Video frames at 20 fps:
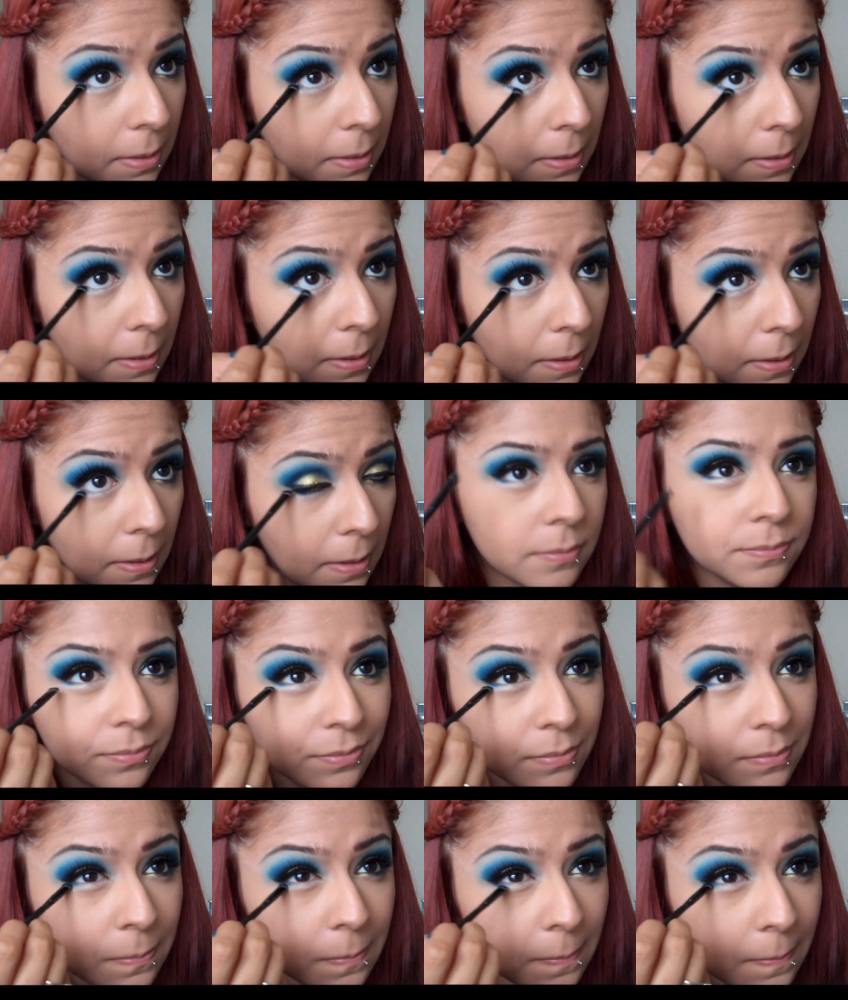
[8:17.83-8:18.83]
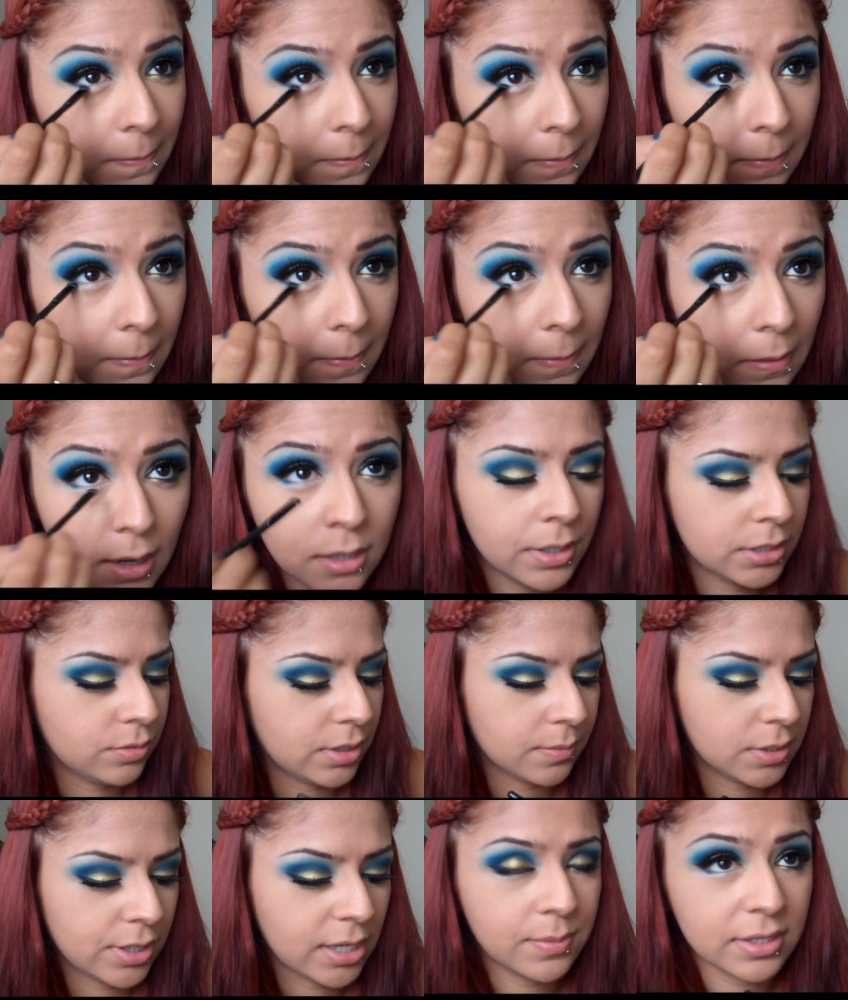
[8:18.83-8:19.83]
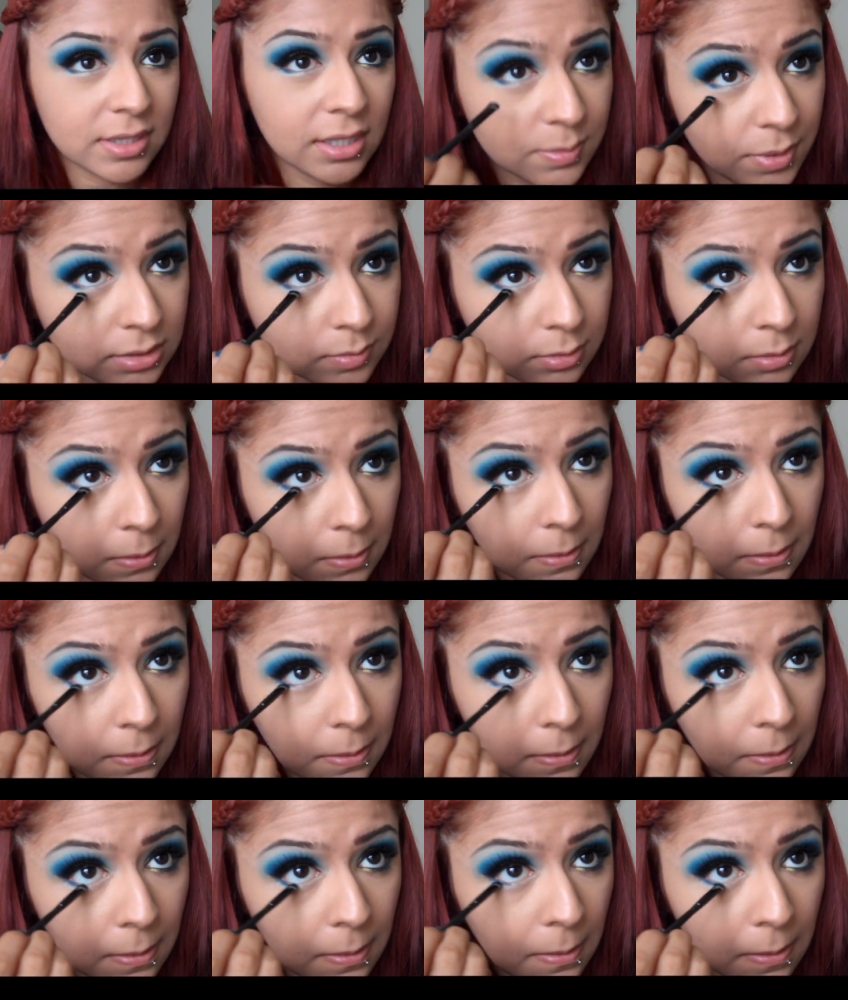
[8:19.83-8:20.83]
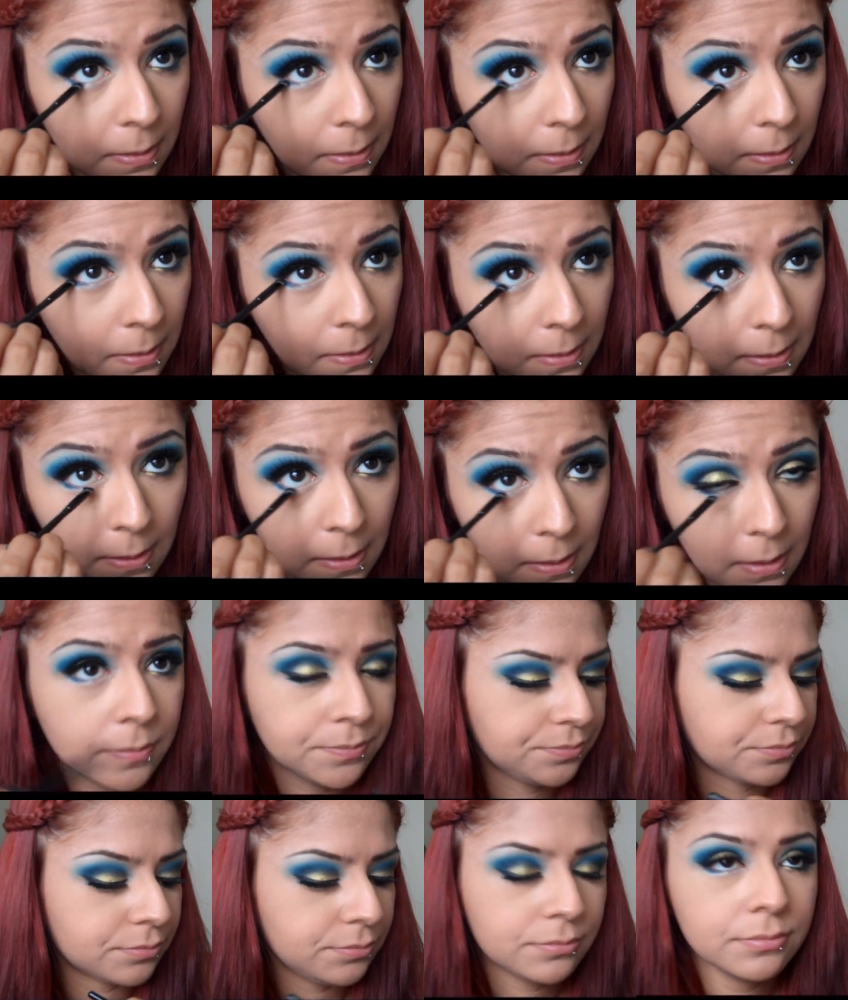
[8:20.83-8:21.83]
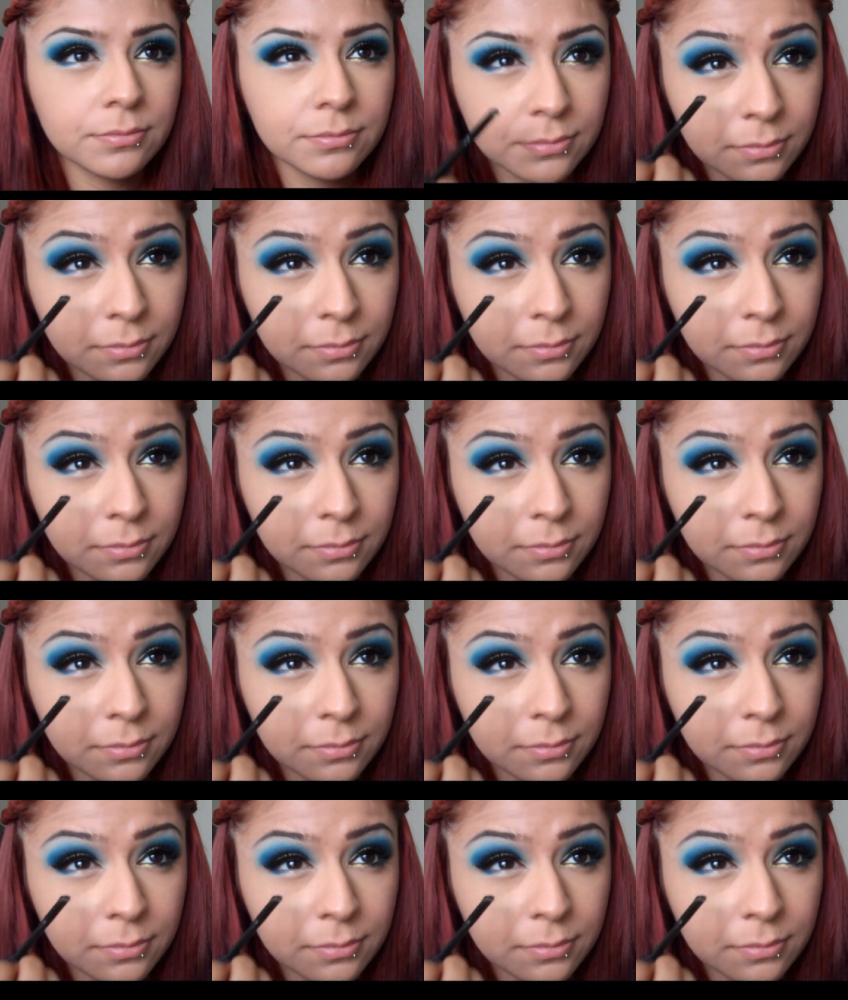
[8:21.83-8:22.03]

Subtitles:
(no one is talking)